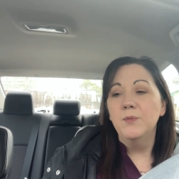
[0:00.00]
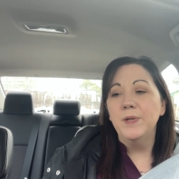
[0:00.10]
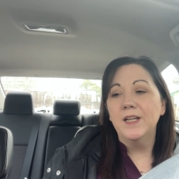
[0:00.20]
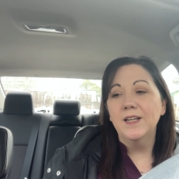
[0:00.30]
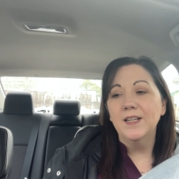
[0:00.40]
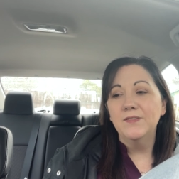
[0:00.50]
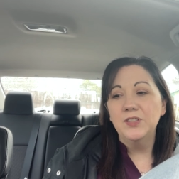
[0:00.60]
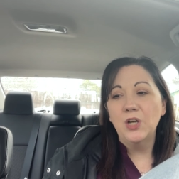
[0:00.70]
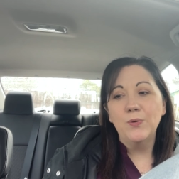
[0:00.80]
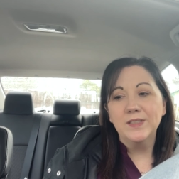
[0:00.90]
because
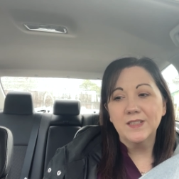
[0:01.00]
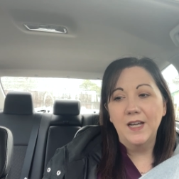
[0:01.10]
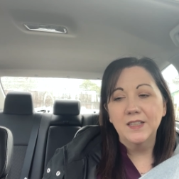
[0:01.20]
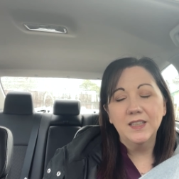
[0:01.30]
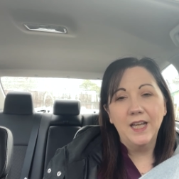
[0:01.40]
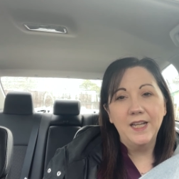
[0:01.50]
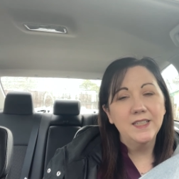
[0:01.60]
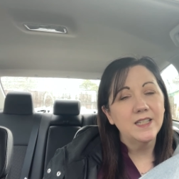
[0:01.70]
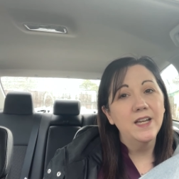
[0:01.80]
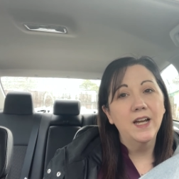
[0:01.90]
even though it's kind of
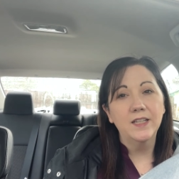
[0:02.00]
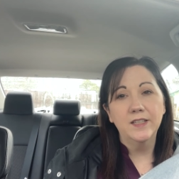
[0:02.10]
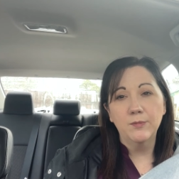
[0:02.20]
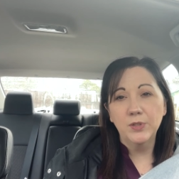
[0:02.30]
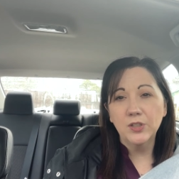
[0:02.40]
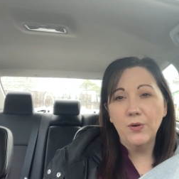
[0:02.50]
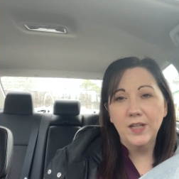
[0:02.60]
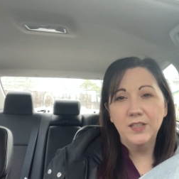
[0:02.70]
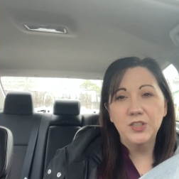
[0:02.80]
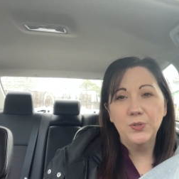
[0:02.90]
late, I think I'm gonna go
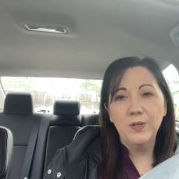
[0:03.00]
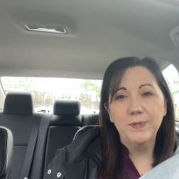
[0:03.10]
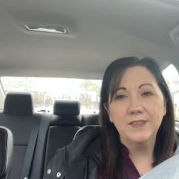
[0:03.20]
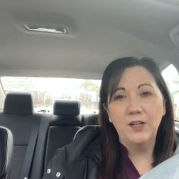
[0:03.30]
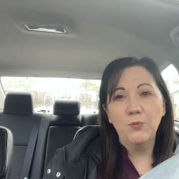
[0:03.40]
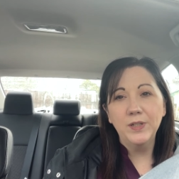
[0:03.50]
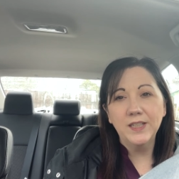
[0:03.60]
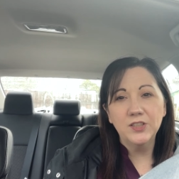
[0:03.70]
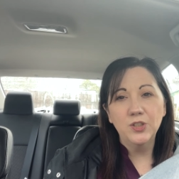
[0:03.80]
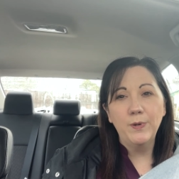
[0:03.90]
ahead and do it because I don't want to
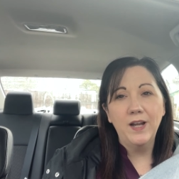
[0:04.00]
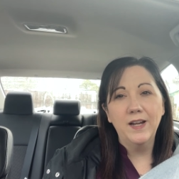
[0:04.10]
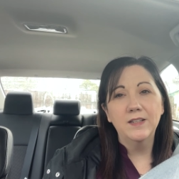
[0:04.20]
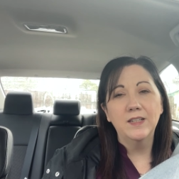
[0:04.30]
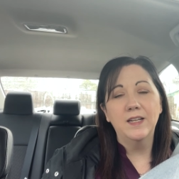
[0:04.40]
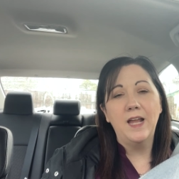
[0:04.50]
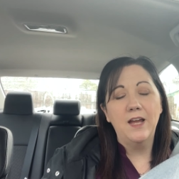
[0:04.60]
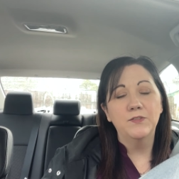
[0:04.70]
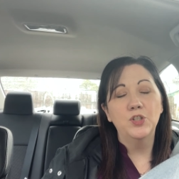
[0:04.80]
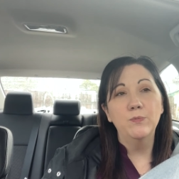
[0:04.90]
get too behind and
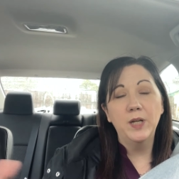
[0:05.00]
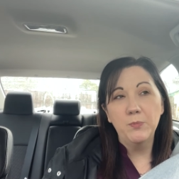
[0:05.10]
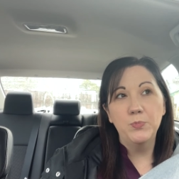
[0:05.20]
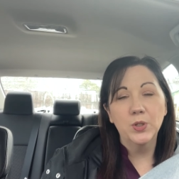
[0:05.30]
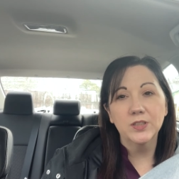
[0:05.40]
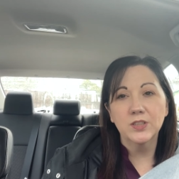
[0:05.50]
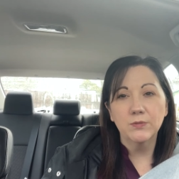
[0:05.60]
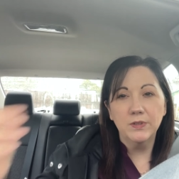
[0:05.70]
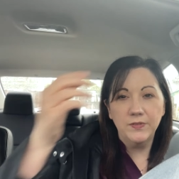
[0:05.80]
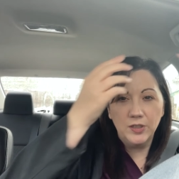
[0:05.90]
have too many books
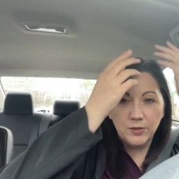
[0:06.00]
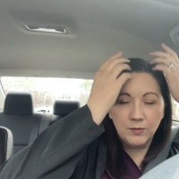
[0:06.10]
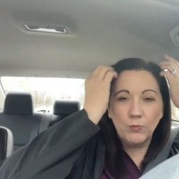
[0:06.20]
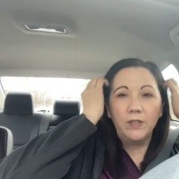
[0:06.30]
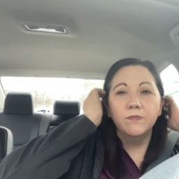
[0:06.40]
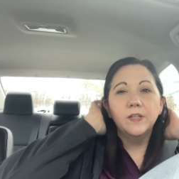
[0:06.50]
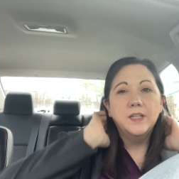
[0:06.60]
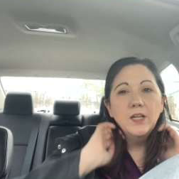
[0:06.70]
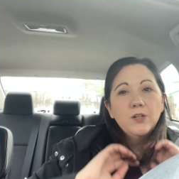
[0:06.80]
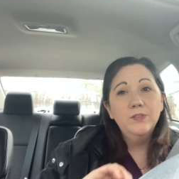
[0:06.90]
to review in one
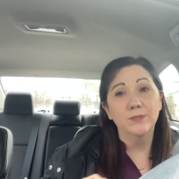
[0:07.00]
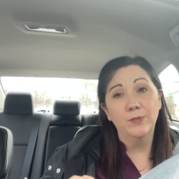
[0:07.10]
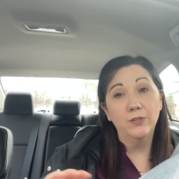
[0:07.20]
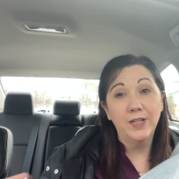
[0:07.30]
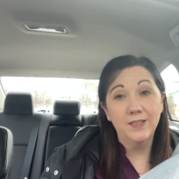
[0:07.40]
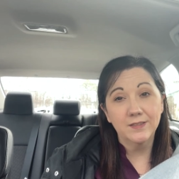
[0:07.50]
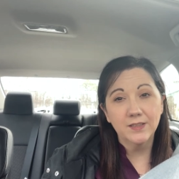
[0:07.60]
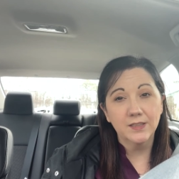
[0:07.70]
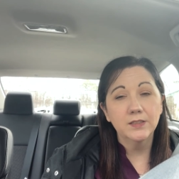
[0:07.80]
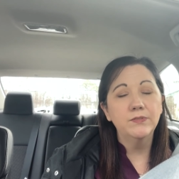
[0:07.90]
video. This one already has
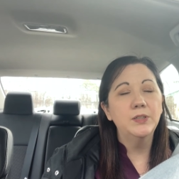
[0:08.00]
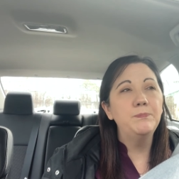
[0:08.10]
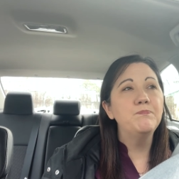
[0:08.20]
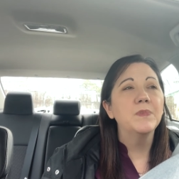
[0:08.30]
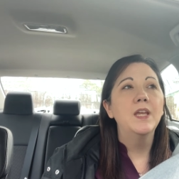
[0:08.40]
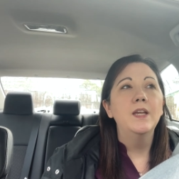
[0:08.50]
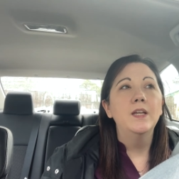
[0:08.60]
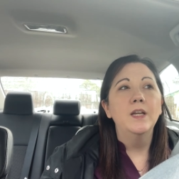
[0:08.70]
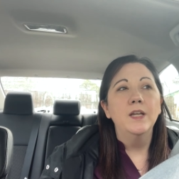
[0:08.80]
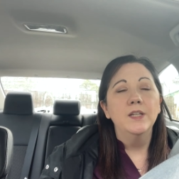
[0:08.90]
six of them.
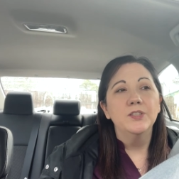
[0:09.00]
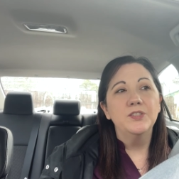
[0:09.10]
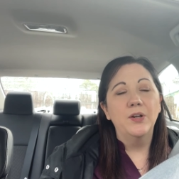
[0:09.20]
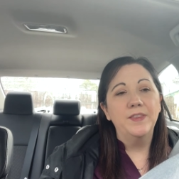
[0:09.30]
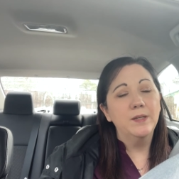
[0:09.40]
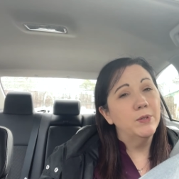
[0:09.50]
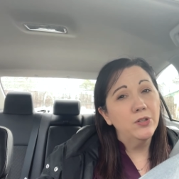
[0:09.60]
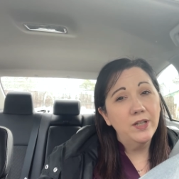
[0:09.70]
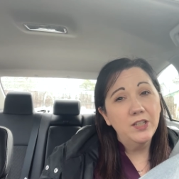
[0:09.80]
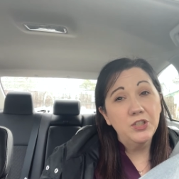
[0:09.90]
So I think I'm gonna
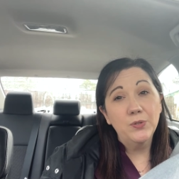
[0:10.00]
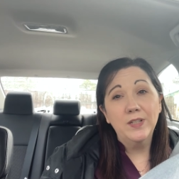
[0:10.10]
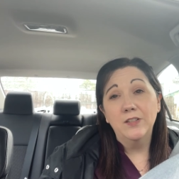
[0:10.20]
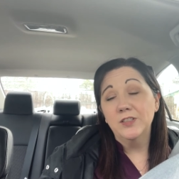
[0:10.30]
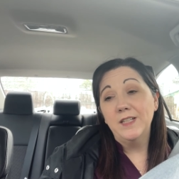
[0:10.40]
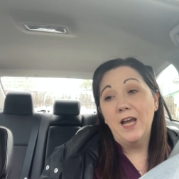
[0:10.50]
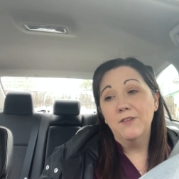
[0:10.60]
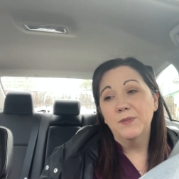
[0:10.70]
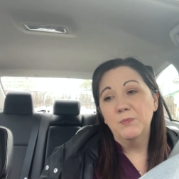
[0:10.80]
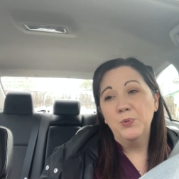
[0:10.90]
go ahead and do it. I'll just
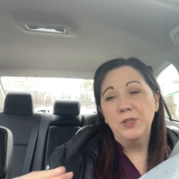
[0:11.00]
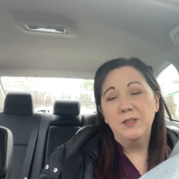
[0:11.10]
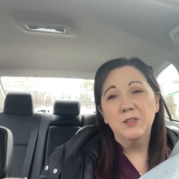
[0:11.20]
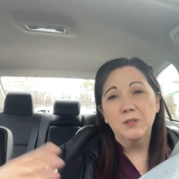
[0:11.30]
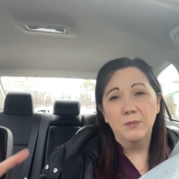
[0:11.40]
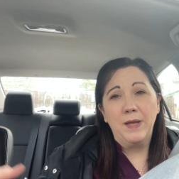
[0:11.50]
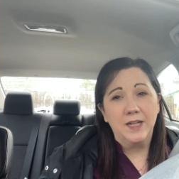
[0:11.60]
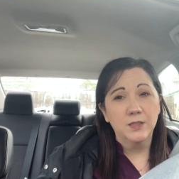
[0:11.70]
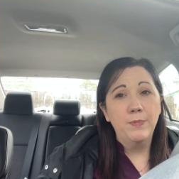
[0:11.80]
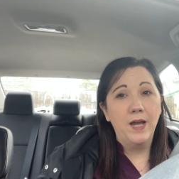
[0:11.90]
have a pretty good
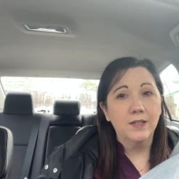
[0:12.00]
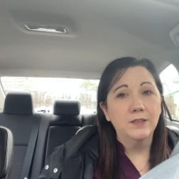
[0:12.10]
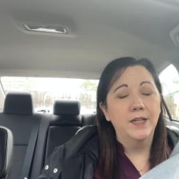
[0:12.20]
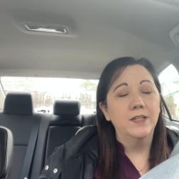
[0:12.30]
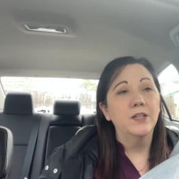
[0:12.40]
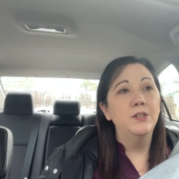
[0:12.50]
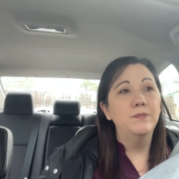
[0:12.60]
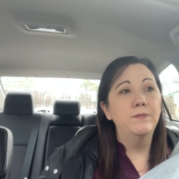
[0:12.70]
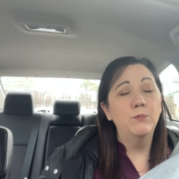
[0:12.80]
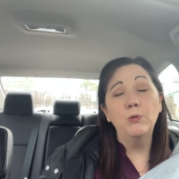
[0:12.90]
back-to-back, like,
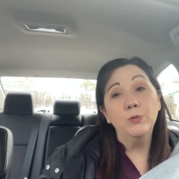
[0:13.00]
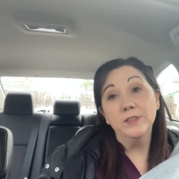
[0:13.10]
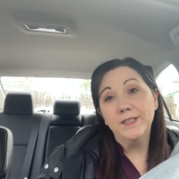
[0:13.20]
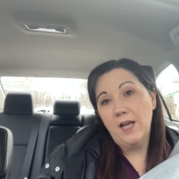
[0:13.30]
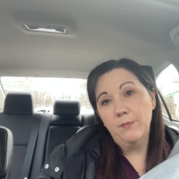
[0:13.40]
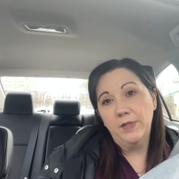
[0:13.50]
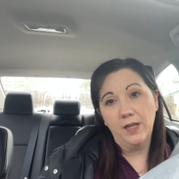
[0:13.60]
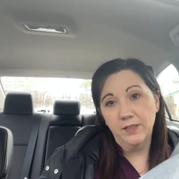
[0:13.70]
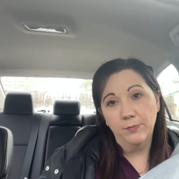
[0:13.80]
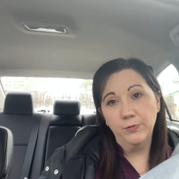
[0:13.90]
well, we'll see how many I
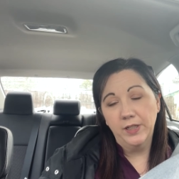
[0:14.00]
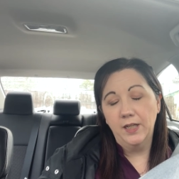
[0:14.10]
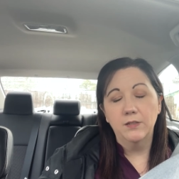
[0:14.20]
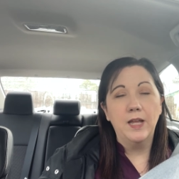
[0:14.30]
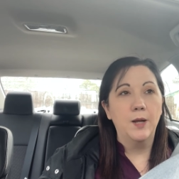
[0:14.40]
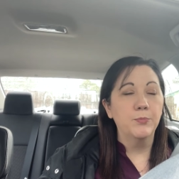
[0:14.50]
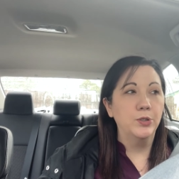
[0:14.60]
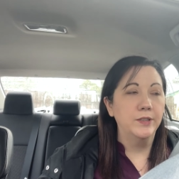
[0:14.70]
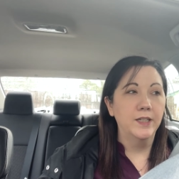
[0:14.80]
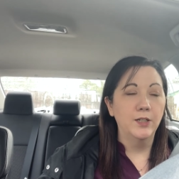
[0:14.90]
end up reading in
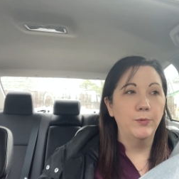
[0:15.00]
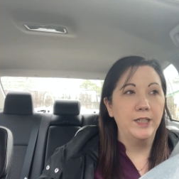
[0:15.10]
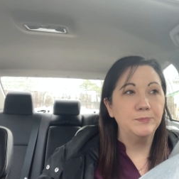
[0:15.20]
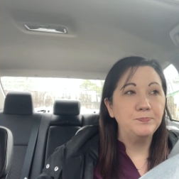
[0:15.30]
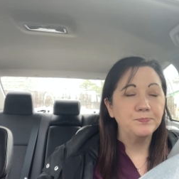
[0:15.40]
April anyway.